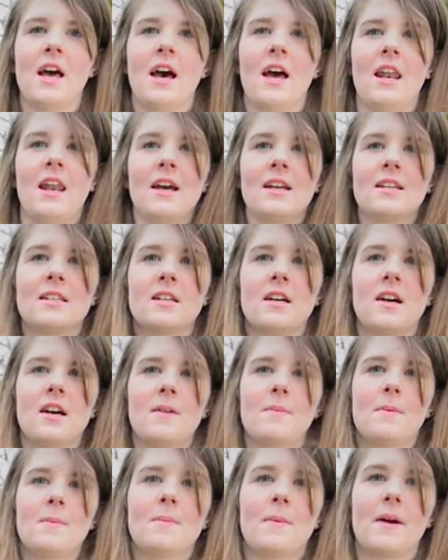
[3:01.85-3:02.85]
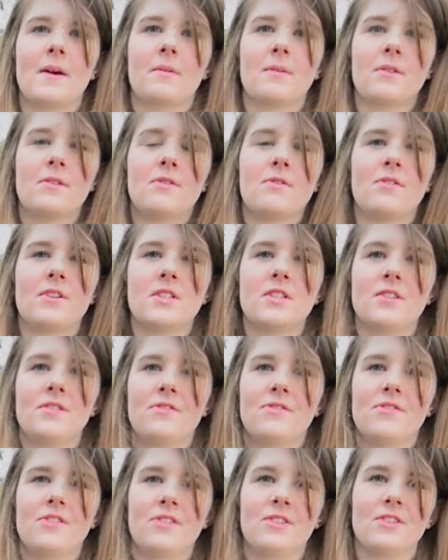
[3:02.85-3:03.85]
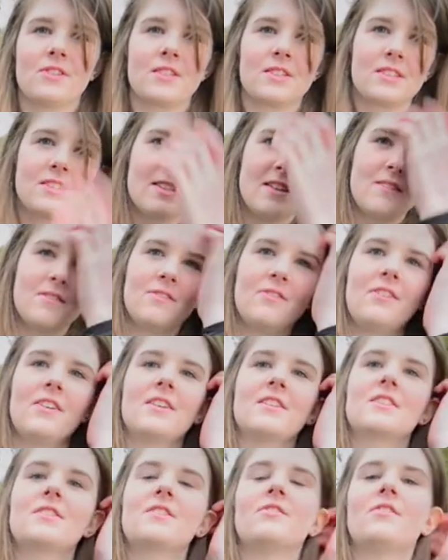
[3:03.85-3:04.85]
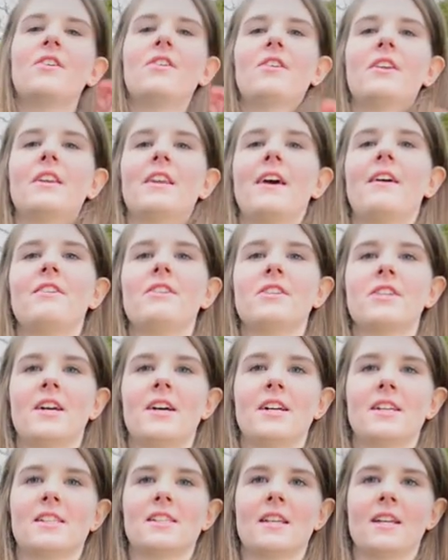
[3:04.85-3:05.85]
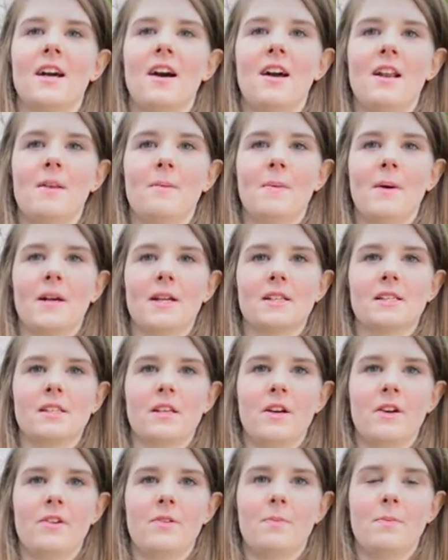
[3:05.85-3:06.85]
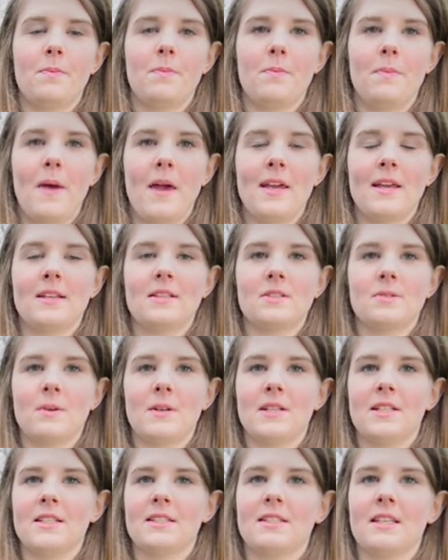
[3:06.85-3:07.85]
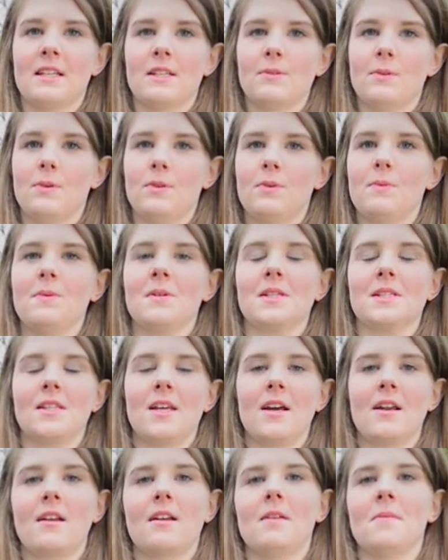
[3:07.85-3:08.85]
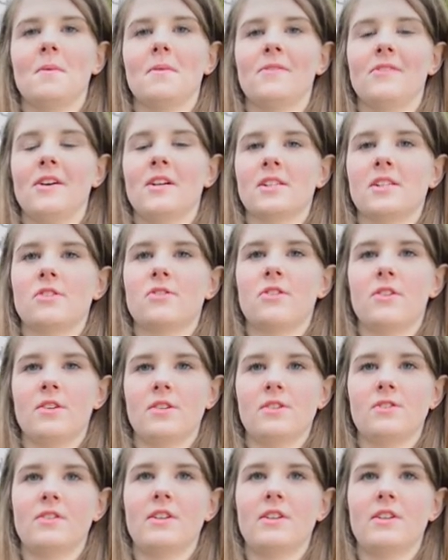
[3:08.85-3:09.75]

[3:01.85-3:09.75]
I lighter a hybrid bike with rigid forks and faster rolling narrow tyres like Islabikes' own Beinn 26 will almost certainly be faster in those